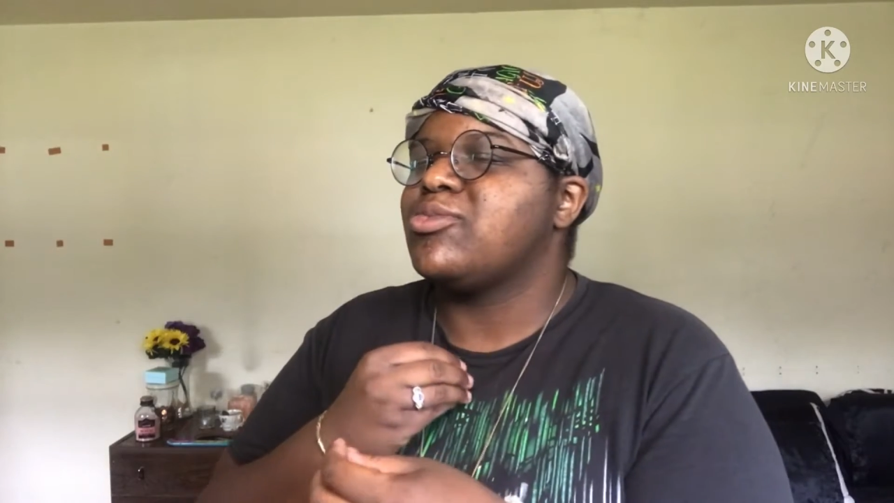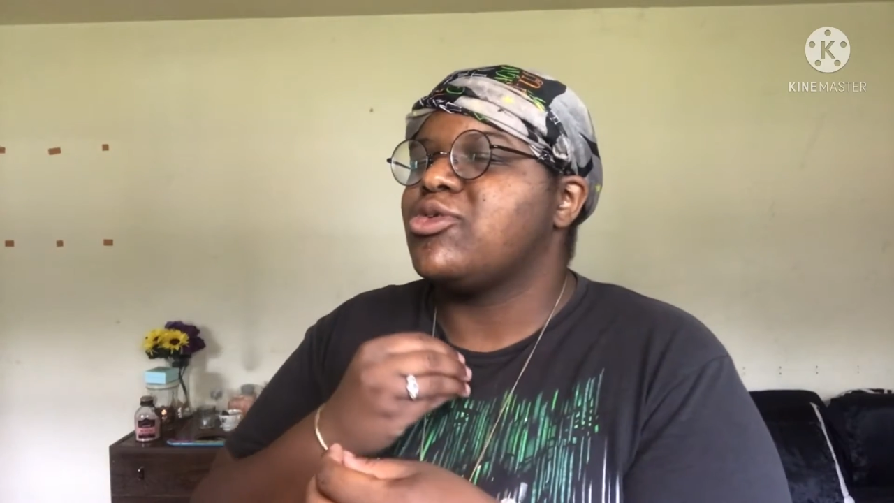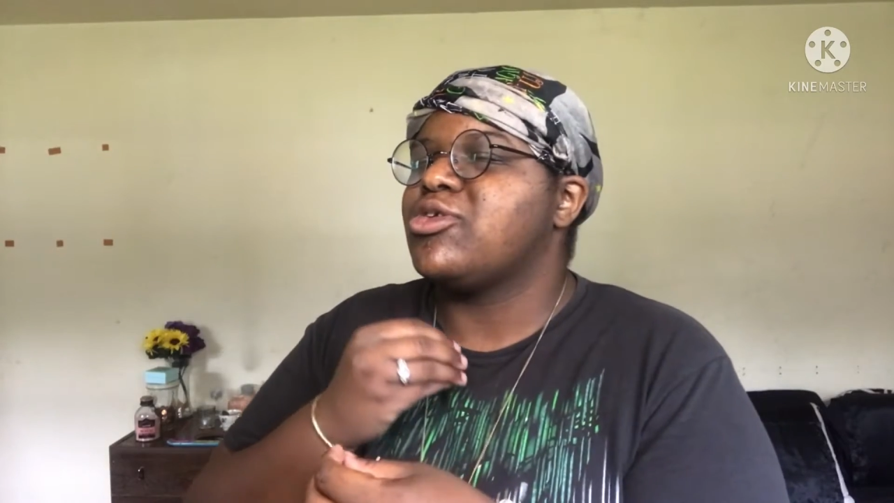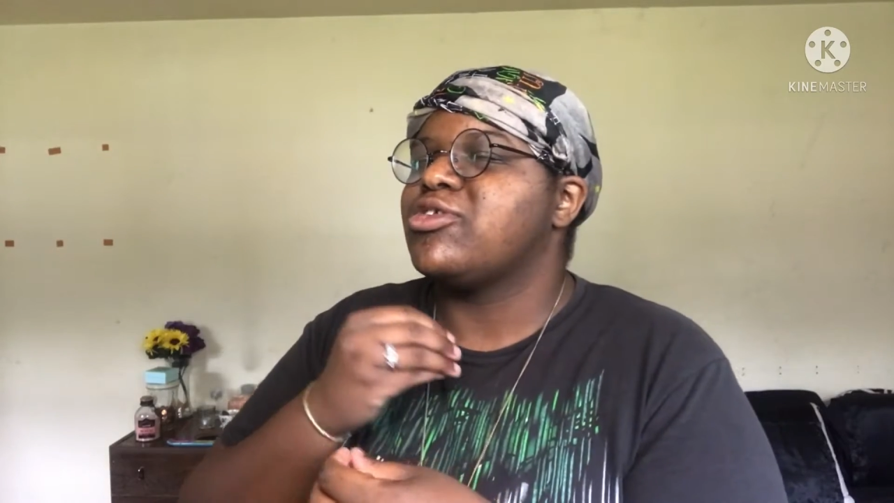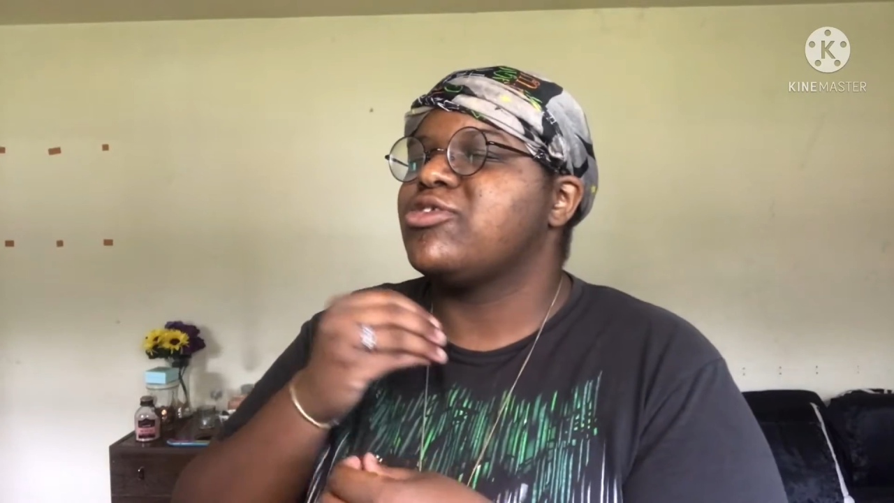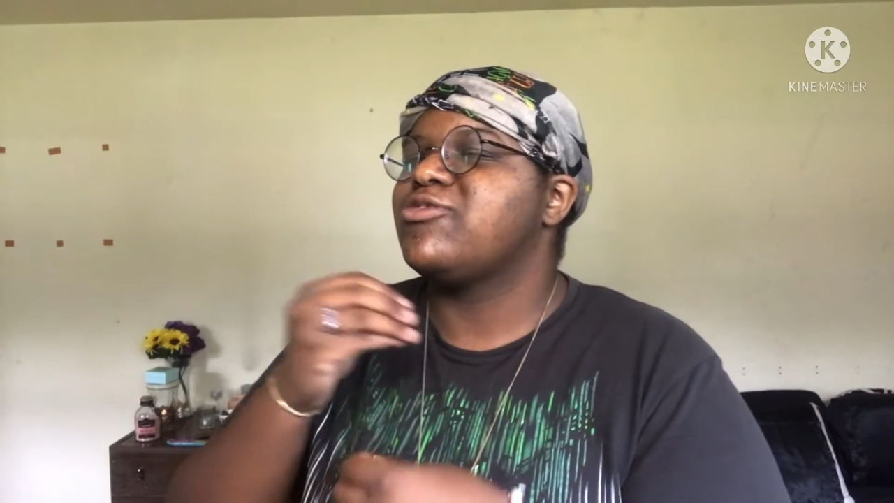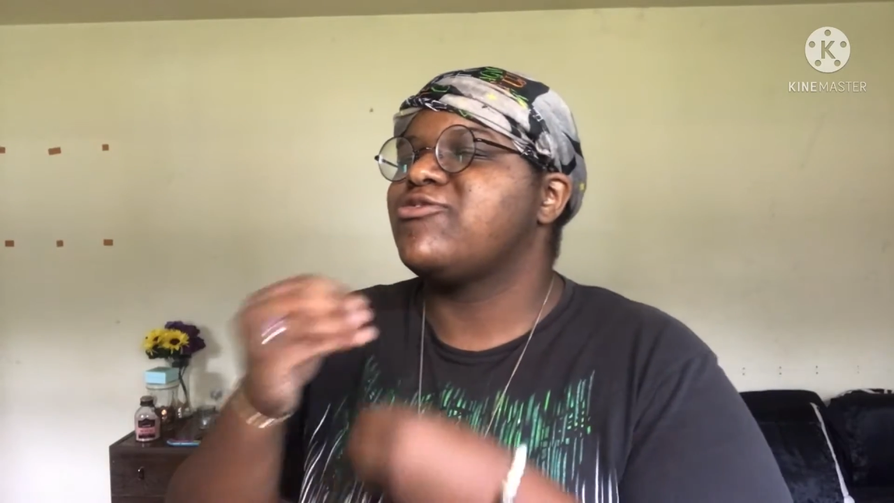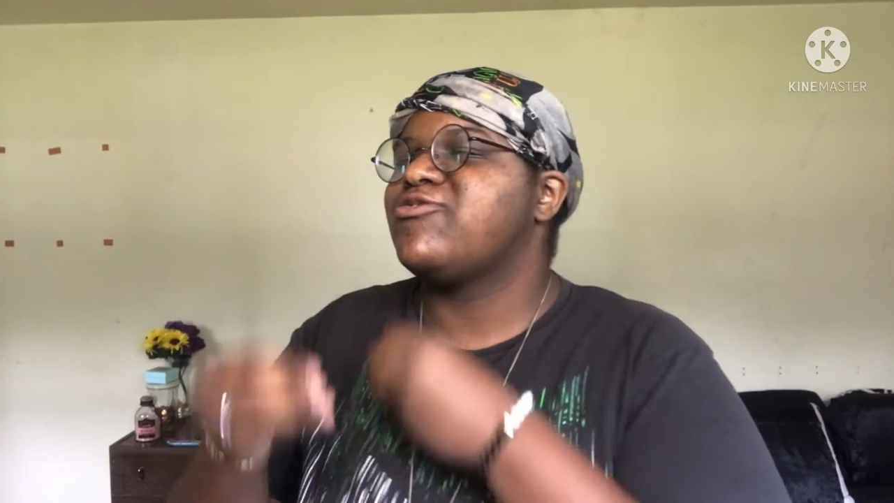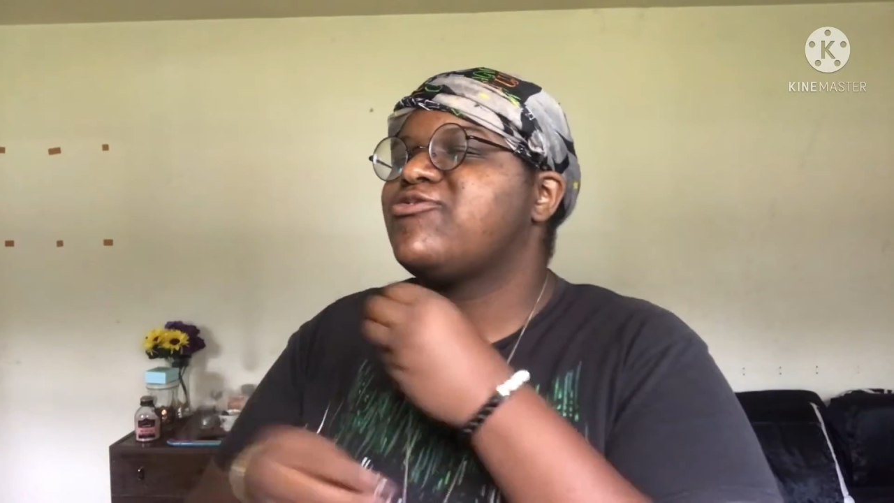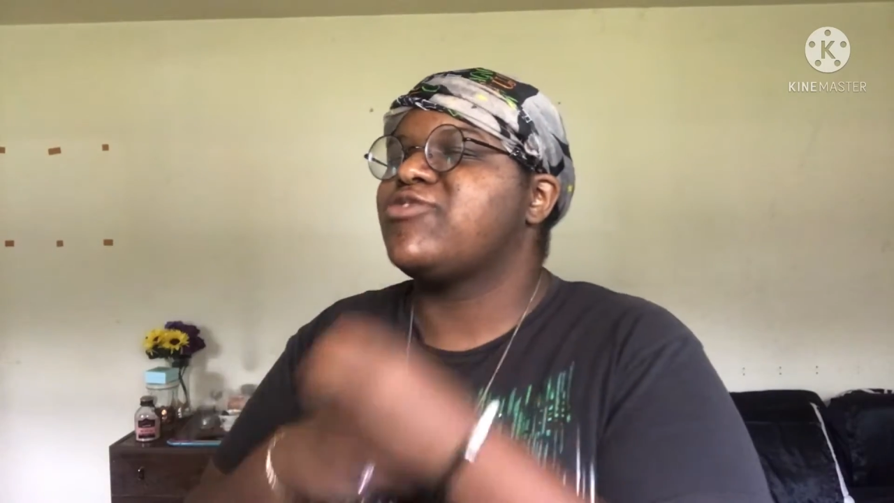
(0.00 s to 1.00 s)
more
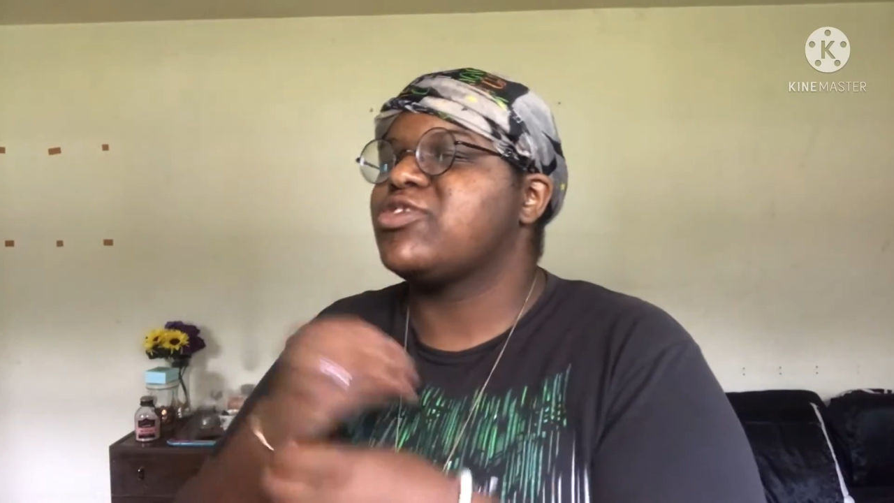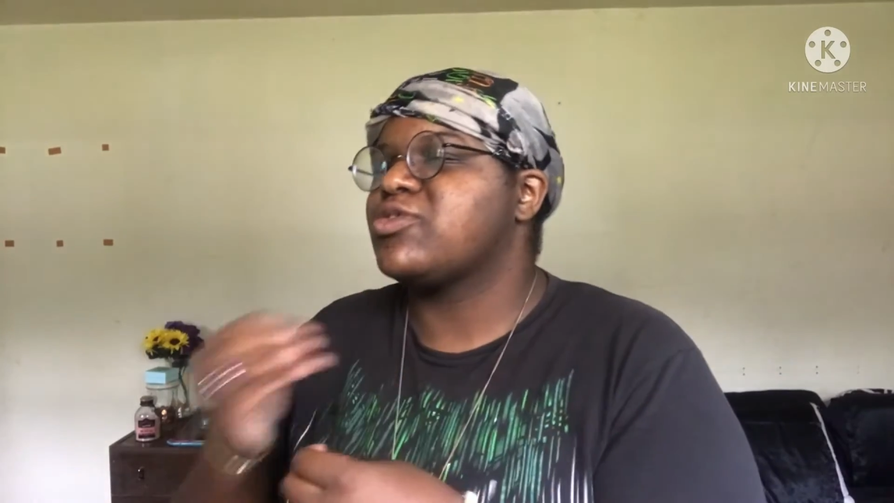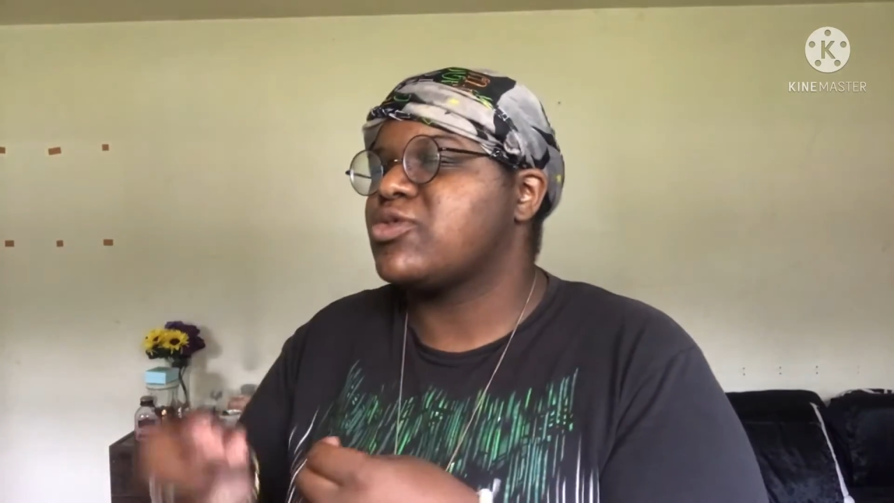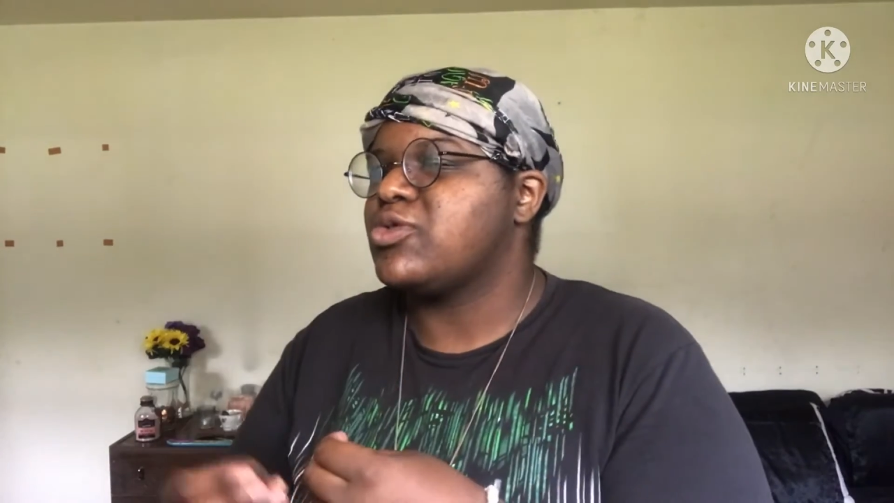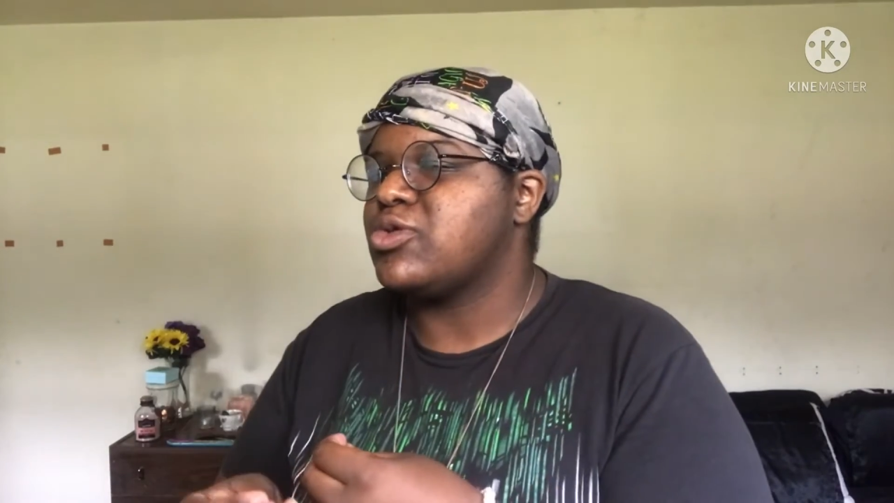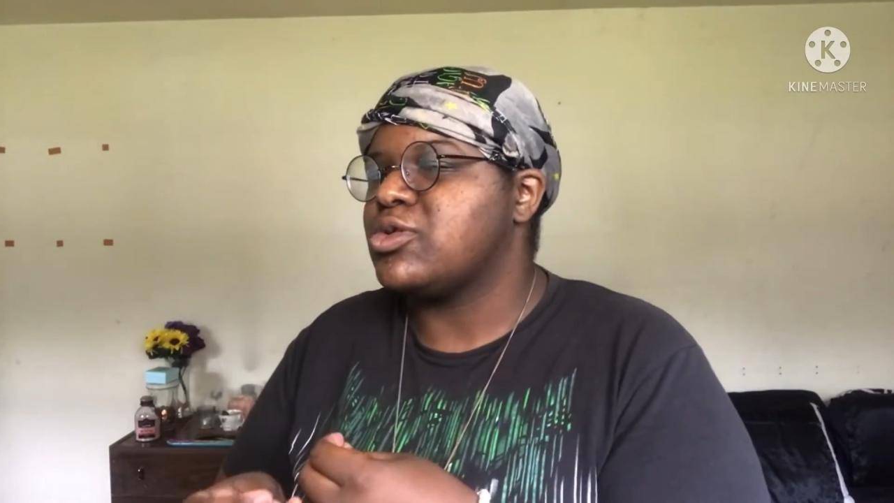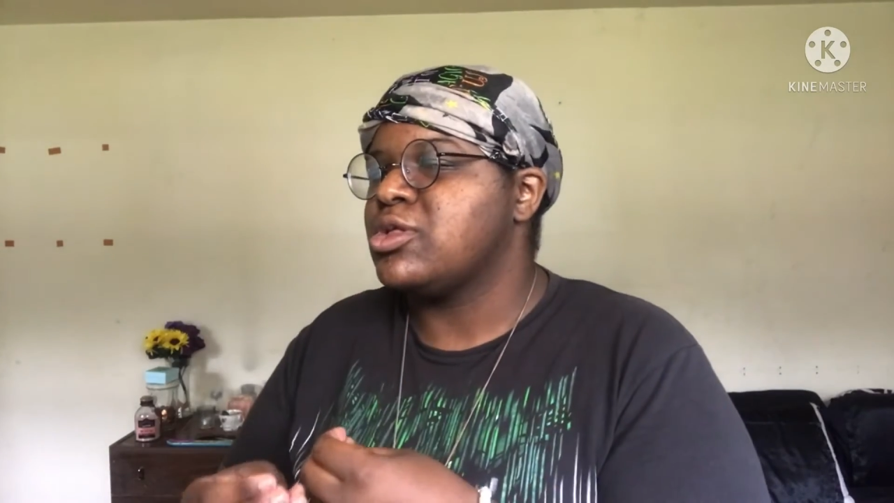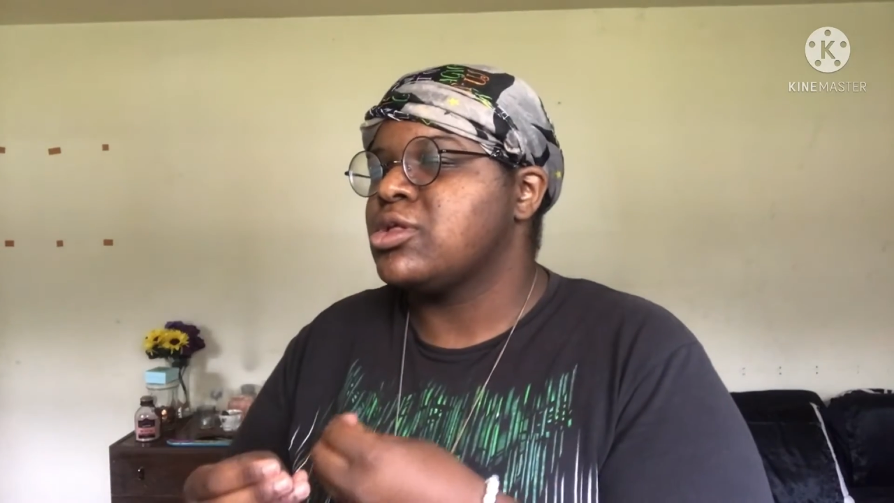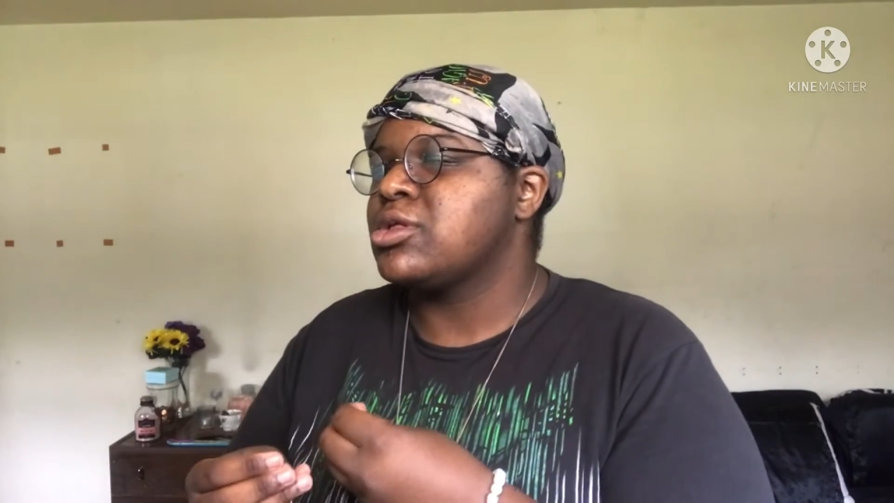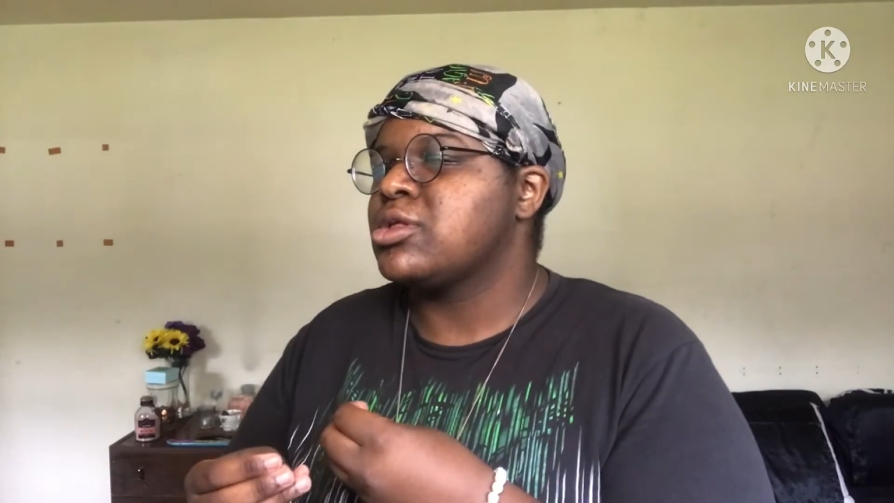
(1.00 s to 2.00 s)
physical